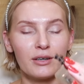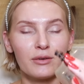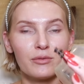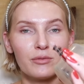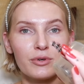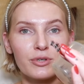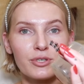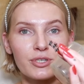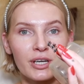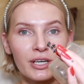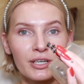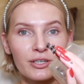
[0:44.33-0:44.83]

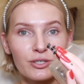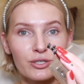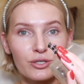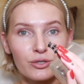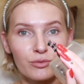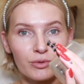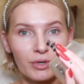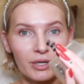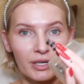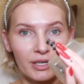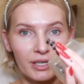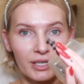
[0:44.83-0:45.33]
which I do
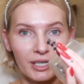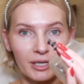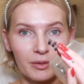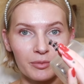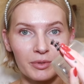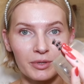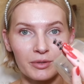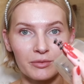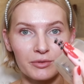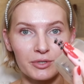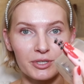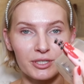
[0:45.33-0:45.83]
wanna keep
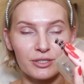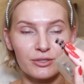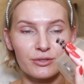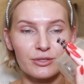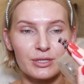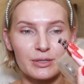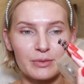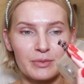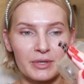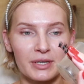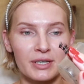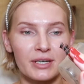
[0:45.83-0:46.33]
and
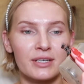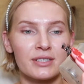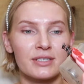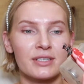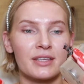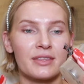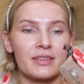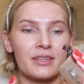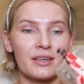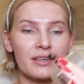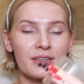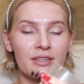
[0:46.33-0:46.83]
reuse because I
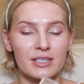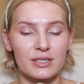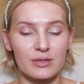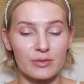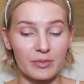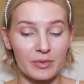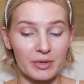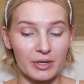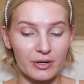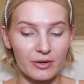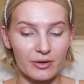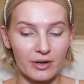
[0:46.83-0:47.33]
think these would
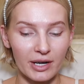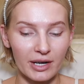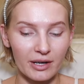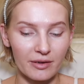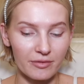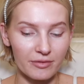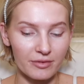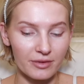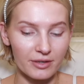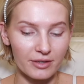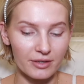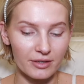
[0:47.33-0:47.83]
be great
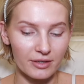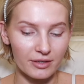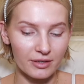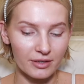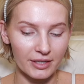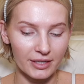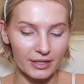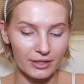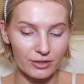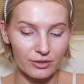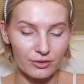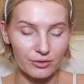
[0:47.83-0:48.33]
for
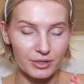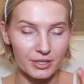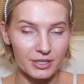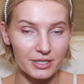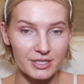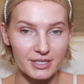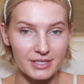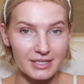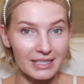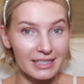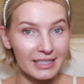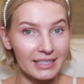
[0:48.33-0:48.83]
like New
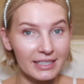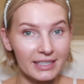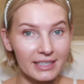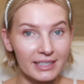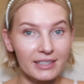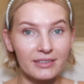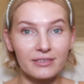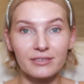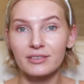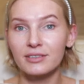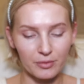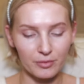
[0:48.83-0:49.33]
Year's
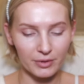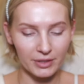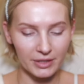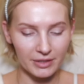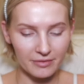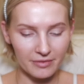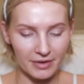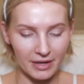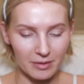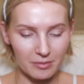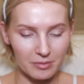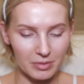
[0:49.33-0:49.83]
Eve, really
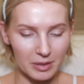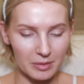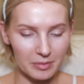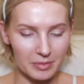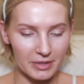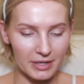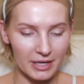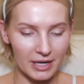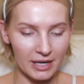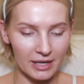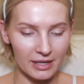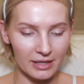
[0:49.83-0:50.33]
vamp up
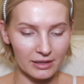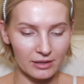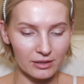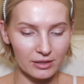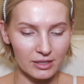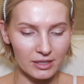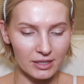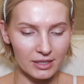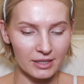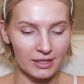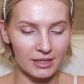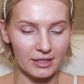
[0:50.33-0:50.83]
an eye
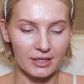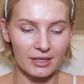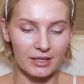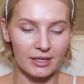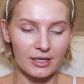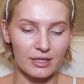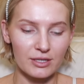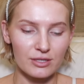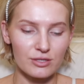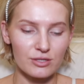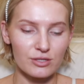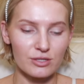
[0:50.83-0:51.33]
look.
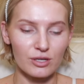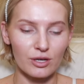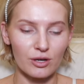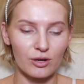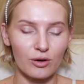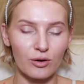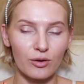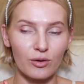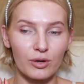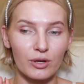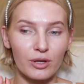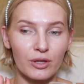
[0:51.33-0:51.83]

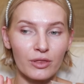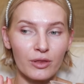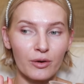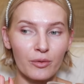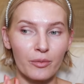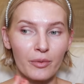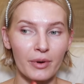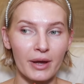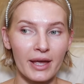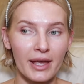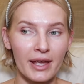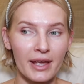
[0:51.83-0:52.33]
So the
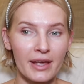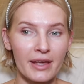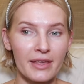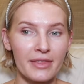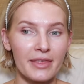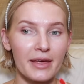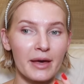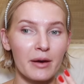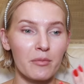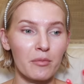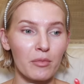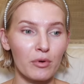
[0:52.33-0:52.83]
way
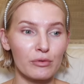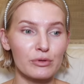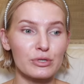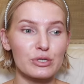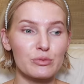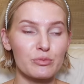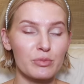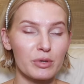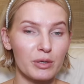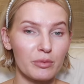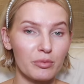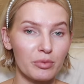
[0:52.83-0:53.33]
that
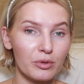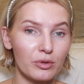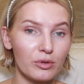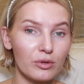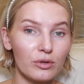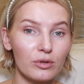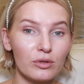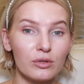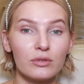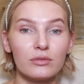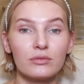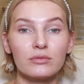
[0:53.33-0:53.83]
most
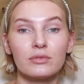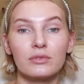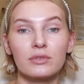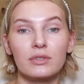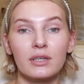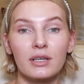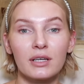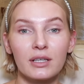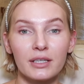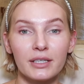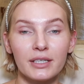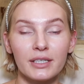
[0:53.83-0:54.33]
people
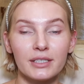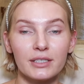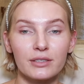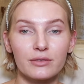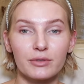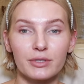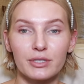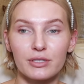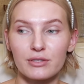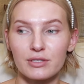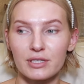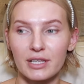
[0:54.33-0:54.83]
clean and
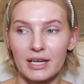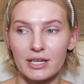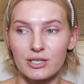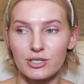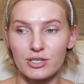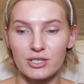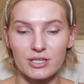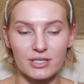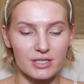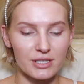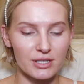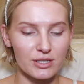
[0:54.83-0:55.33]
reuse
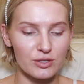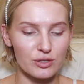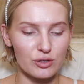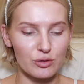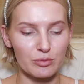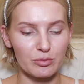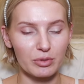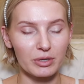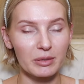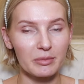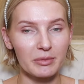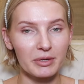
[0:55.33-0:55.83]
lashes is you
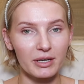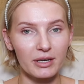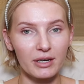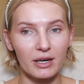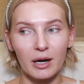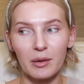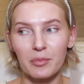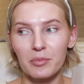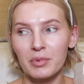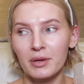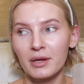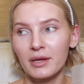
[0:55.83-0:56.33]
put them in a
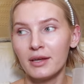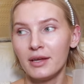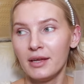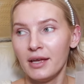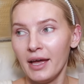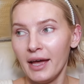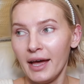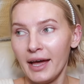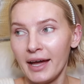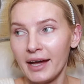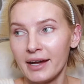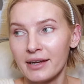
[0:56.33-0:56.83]
cup,
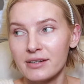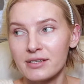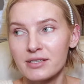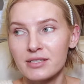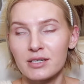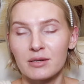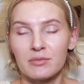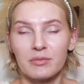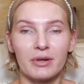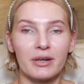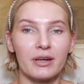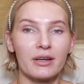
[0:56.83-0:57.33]
add
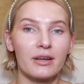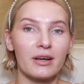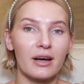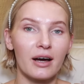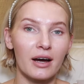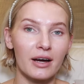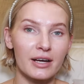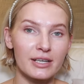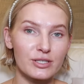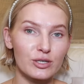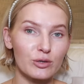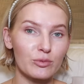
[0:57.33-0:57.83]
some
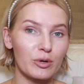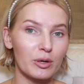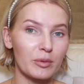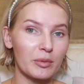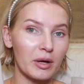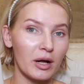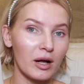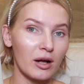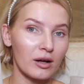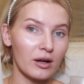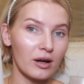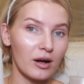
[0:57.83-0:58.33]
isopropyl
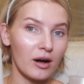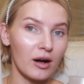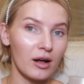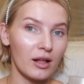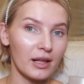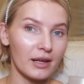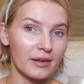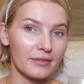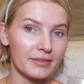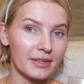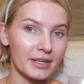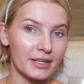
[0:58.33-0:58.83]
alcohol,
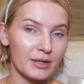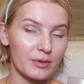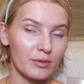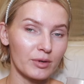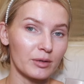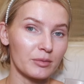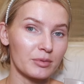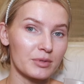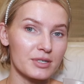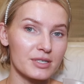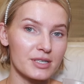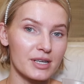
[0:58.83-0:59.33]
I have
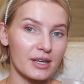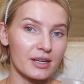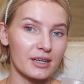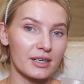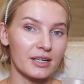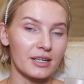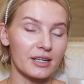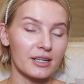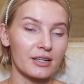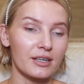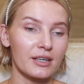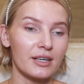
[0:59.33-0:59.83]
91%
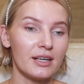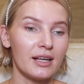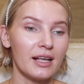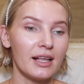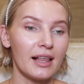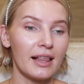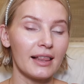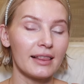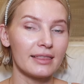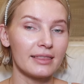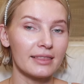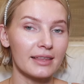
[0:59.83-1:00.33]
here.
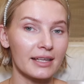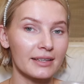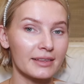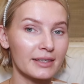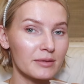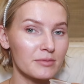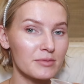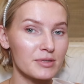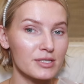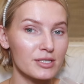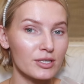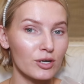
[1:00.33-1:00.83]
Let
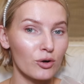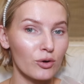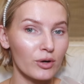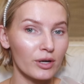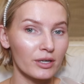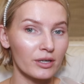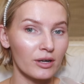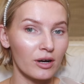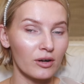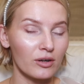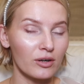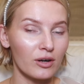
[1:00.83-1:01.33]
them soak
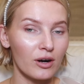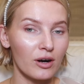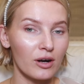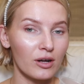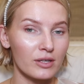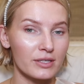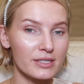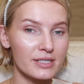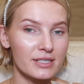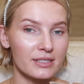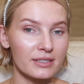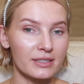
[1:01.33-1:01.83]
in
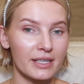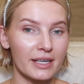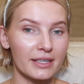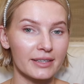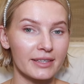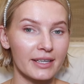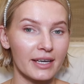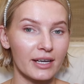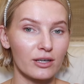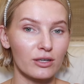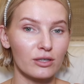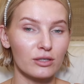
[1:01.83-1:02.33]
alcohol to let
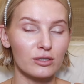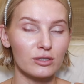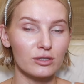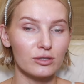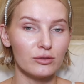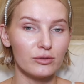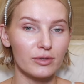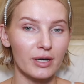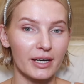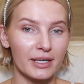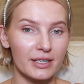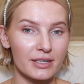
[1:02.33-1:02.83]
that
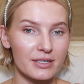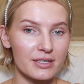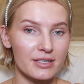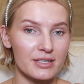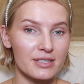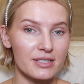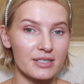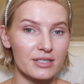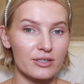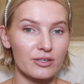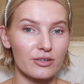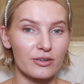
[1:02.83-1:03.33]
glue kind of
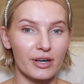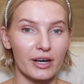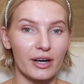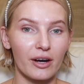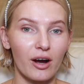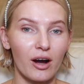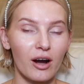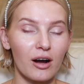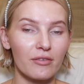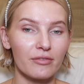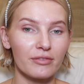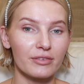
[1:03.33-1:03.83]
disintegrate
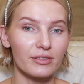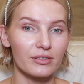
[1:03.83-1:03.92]
off